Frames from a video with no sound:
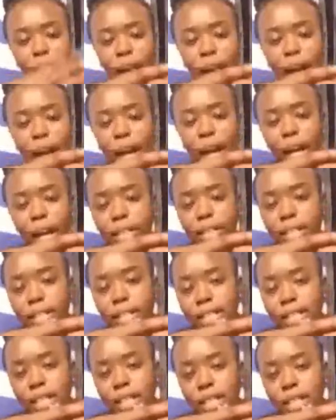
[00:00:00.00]
8.
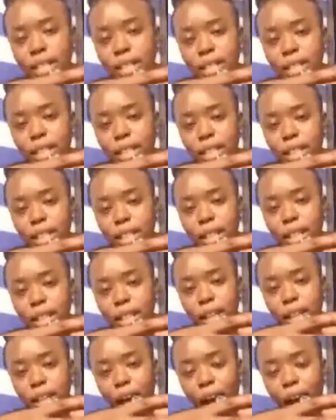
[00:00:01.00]

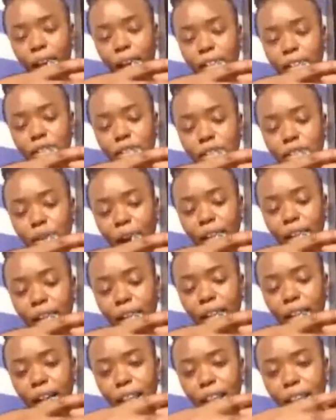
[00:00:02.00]
I also add
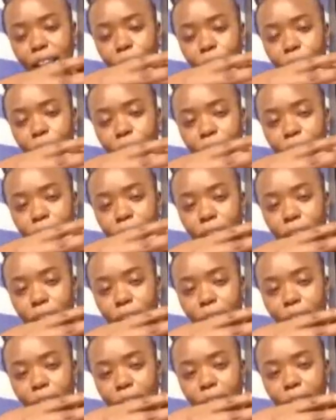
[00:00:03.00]
another one.
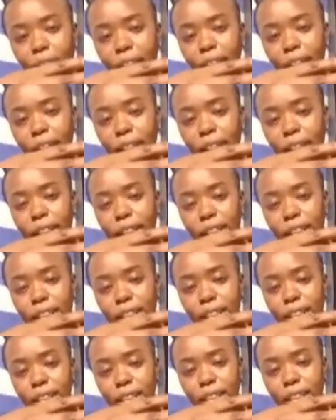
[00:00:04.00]
9.
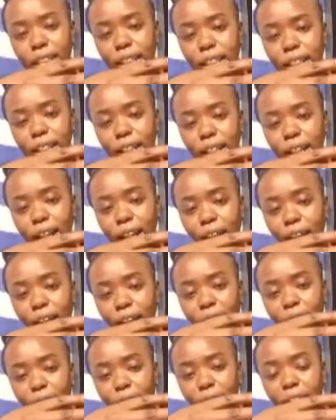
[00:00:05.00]

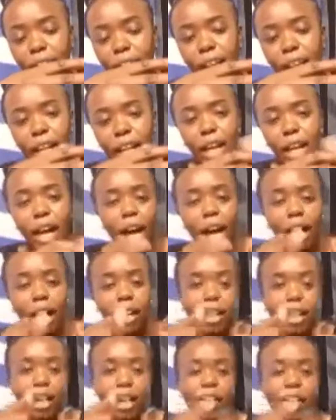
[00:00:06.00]
9.
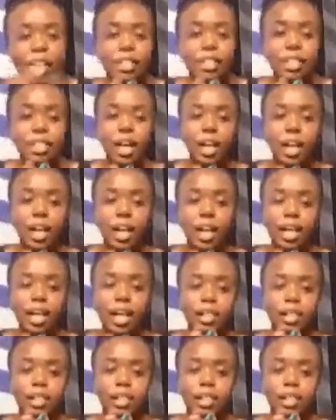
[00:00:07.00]
And then 10.